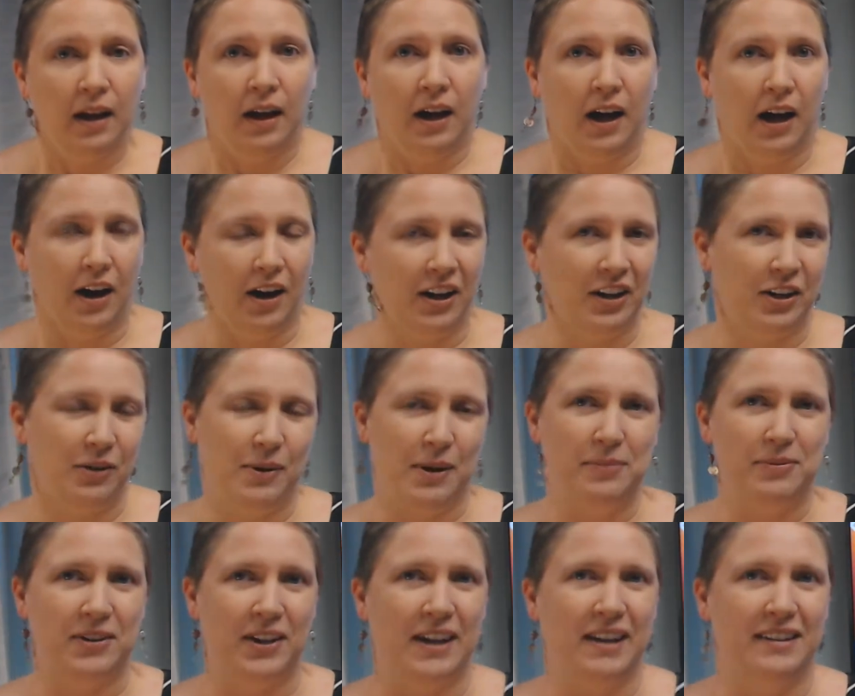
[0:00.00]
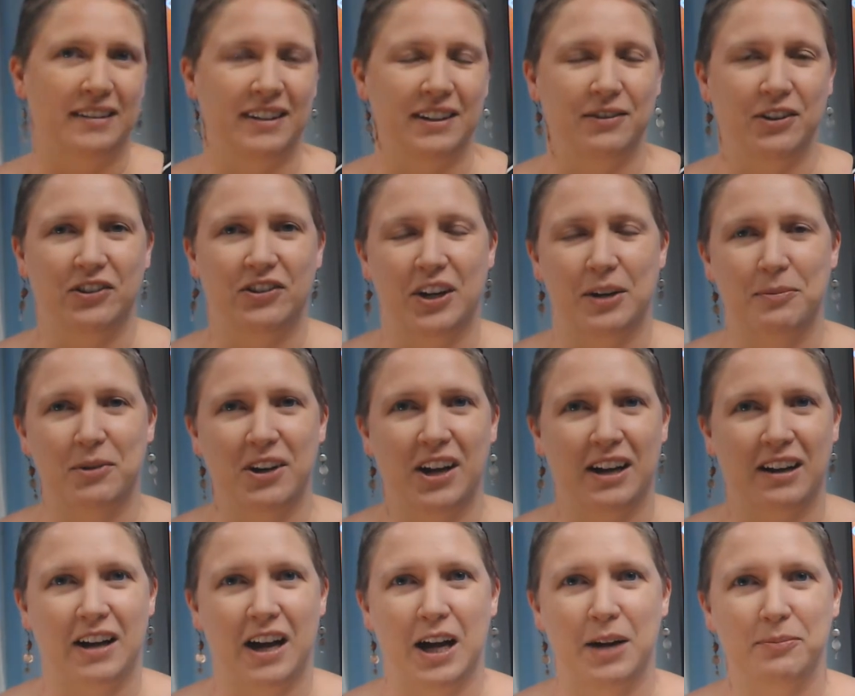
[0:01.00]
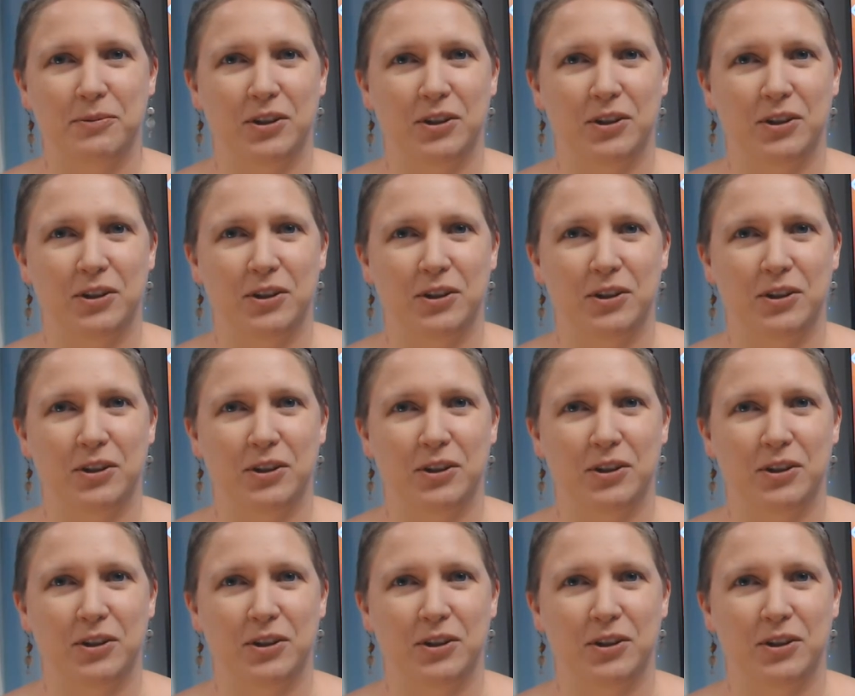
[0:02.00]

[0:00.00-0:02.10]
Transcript: On our website, siebelchamber.com,